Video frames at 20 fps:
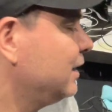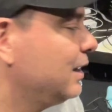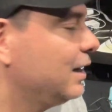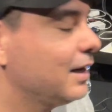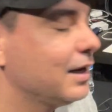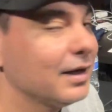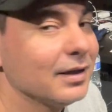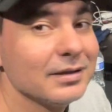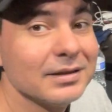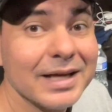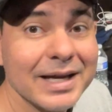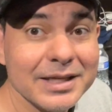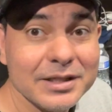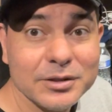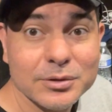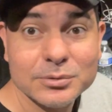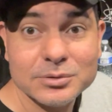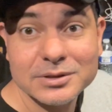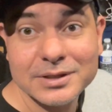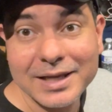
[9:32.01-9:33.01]
Uh, light
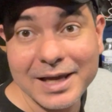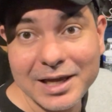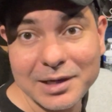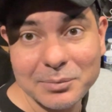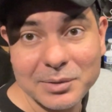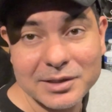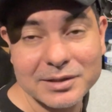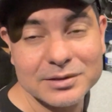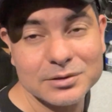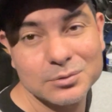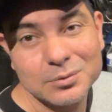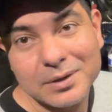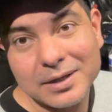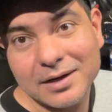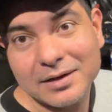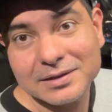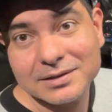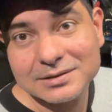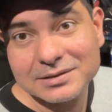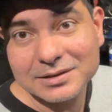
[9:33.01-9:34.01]
use gaming as well,
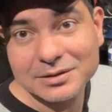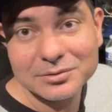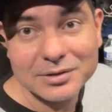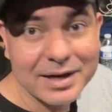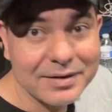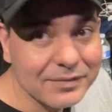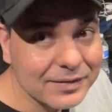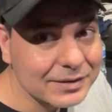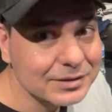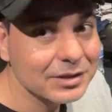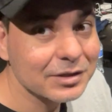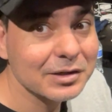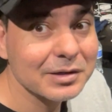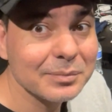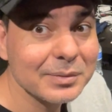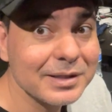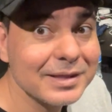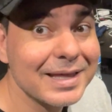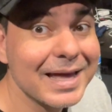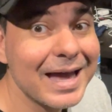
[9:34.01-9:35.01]
because the graphics aren't going to
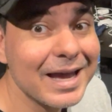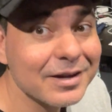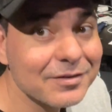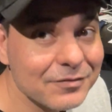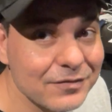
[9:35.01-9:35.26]
be that